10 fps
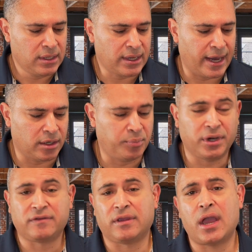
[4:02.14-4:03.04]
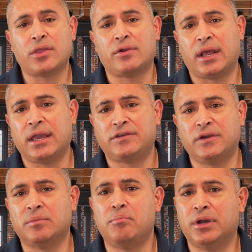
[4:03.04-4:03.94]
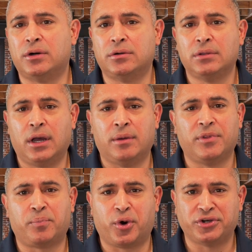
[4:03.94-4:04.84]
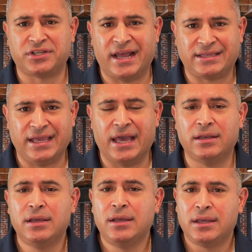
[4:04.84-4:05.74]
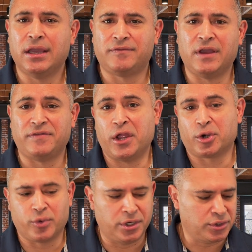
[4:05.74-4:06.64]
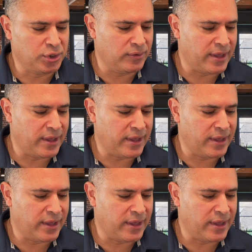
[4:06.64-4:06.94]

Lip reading: kind of put it together, and I guess you can bill the person at the end if they agree to do